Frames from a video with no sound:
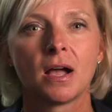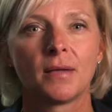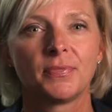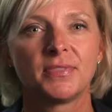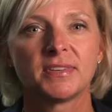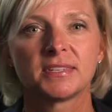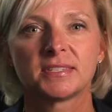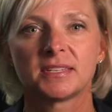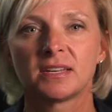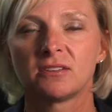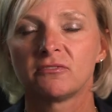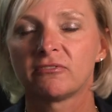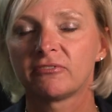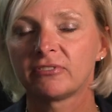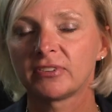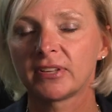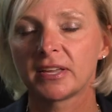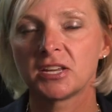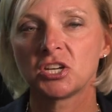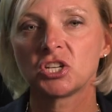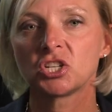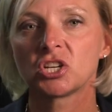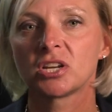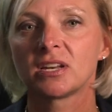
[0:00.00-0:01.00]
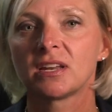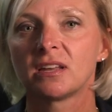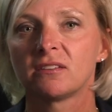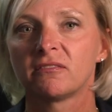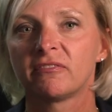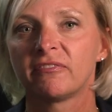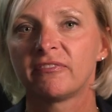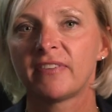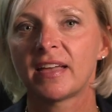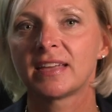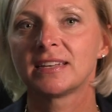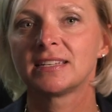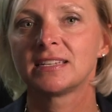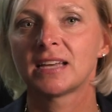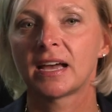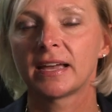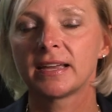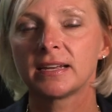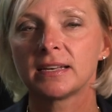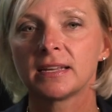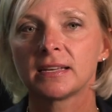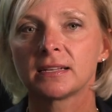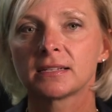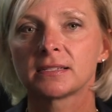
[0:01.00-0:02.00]
this inflation and Fed
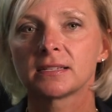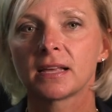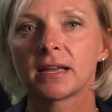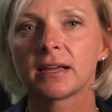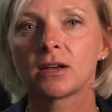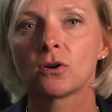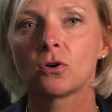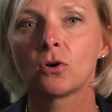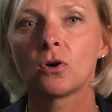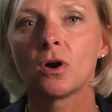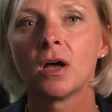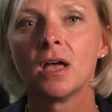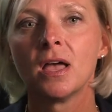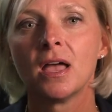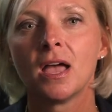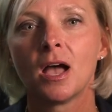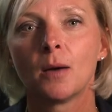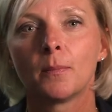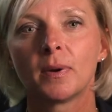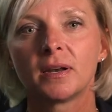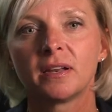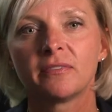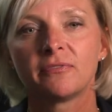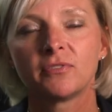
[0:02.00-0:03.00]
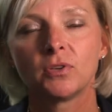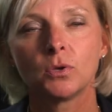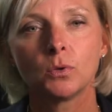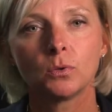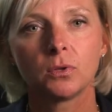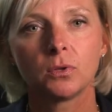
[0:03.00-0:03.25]
tightening cycle. But if you